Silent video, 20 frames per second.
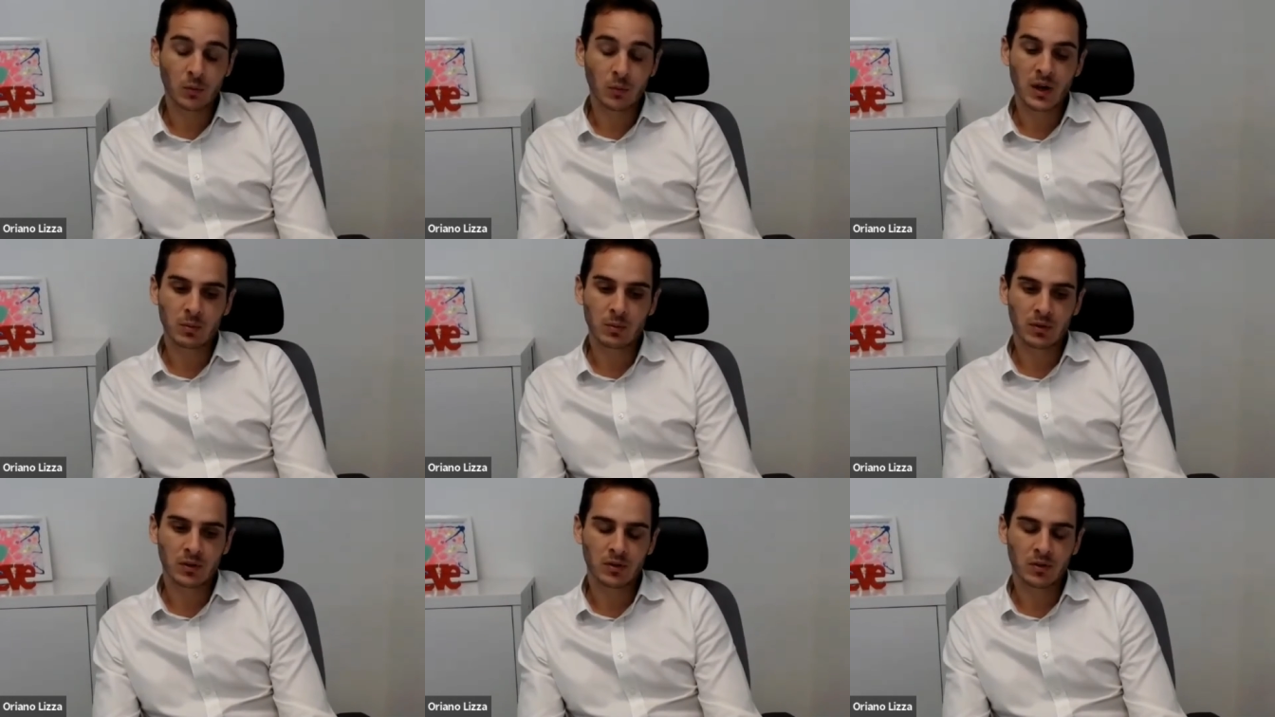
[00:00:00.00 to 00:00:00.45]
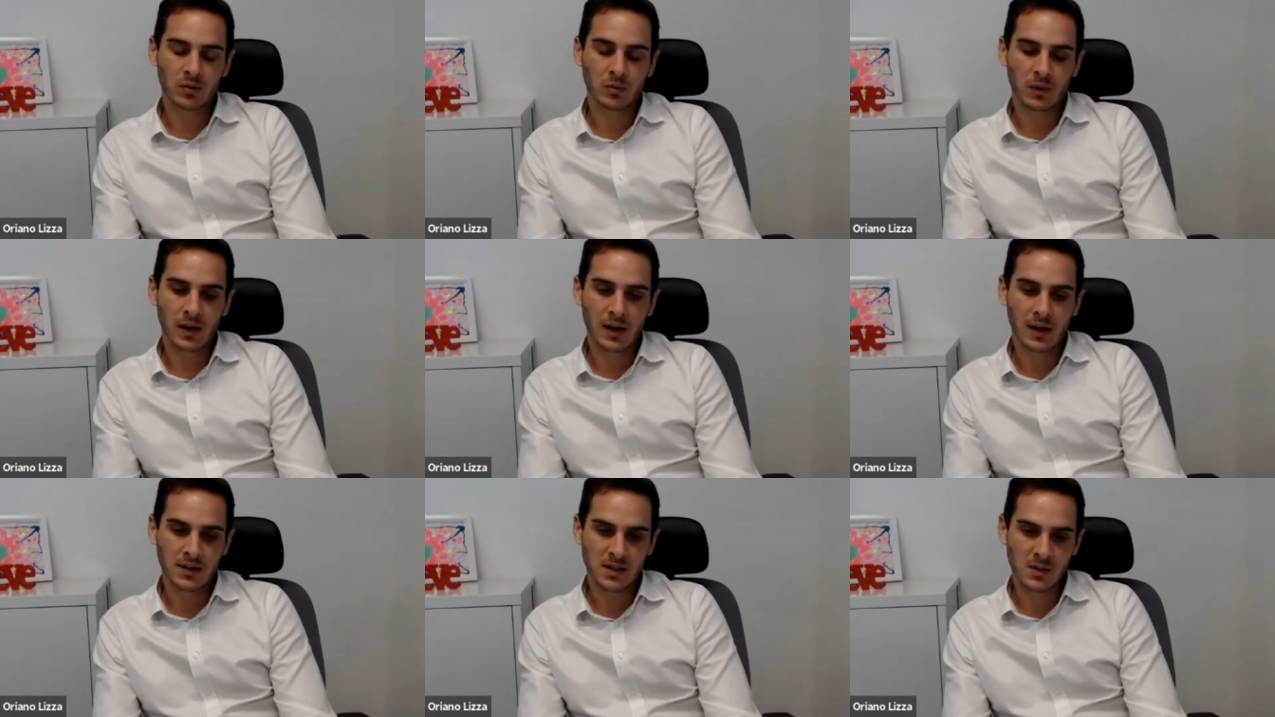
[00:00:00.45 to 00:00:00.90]
of people are
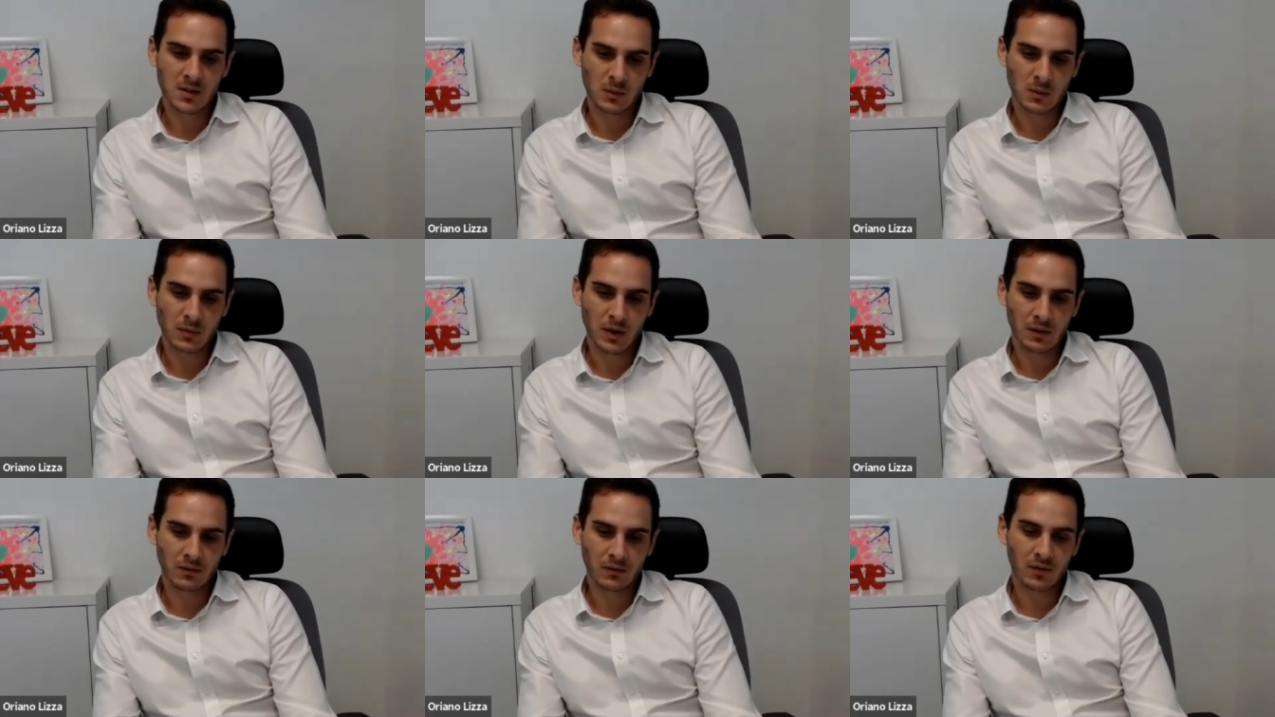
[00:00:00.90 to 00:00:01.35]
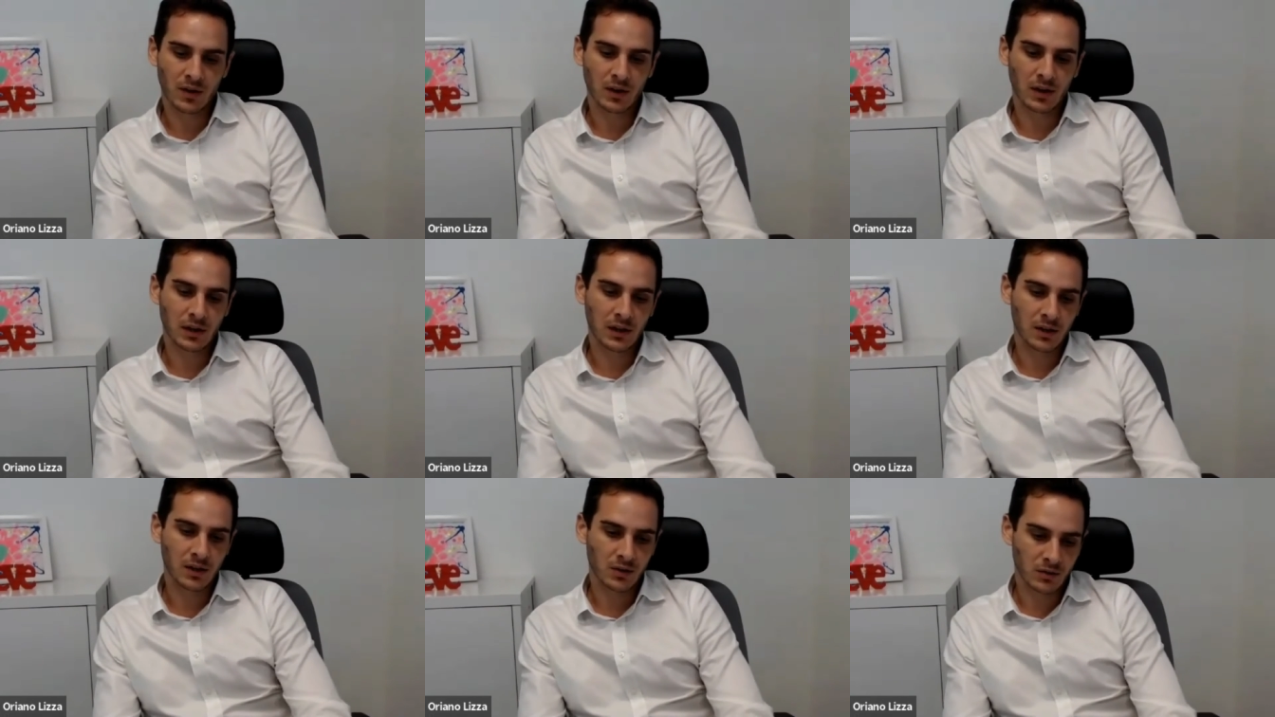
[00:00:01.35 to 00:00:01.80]
aware, it's been made
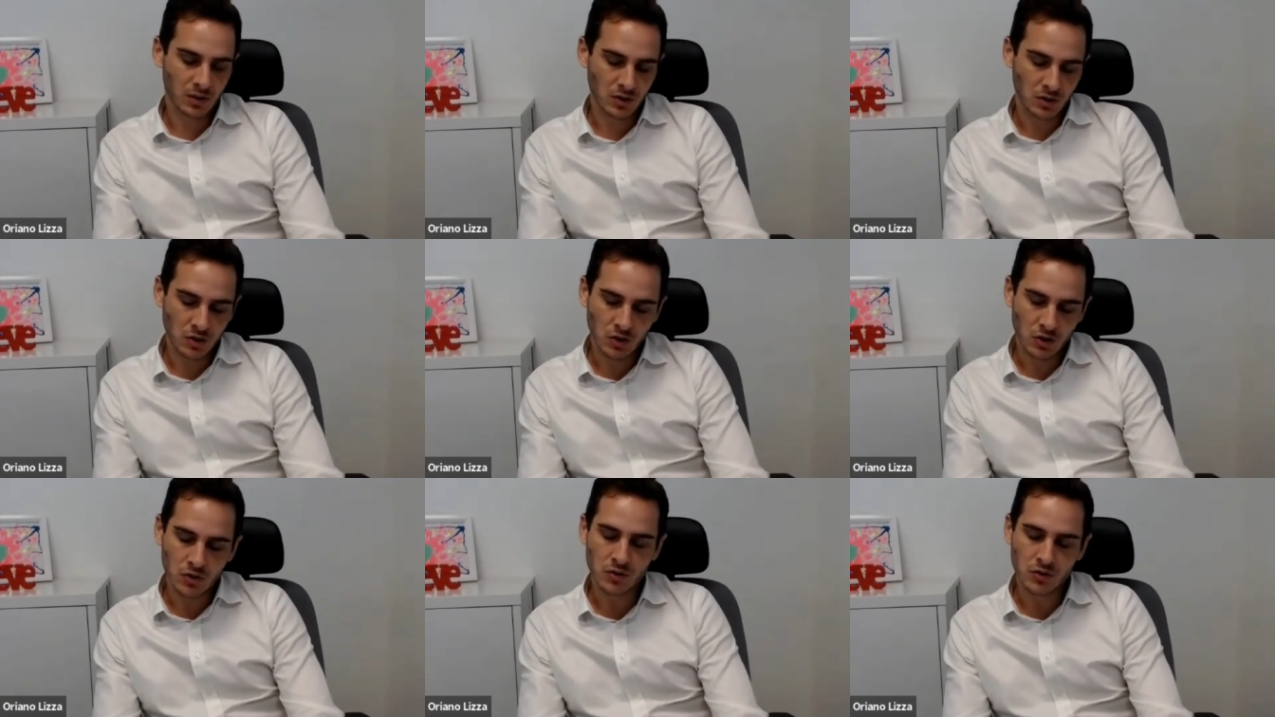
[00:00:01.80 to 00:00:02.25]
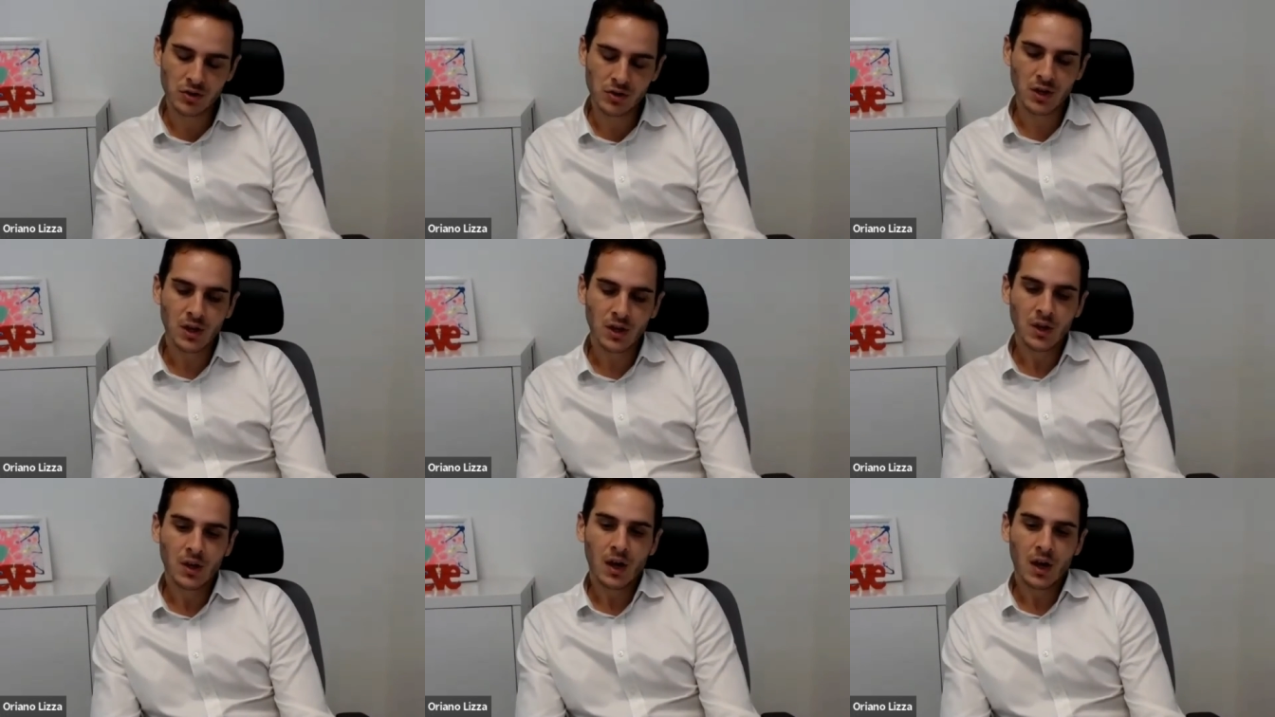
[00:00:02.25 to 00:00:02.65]
very clear in the news,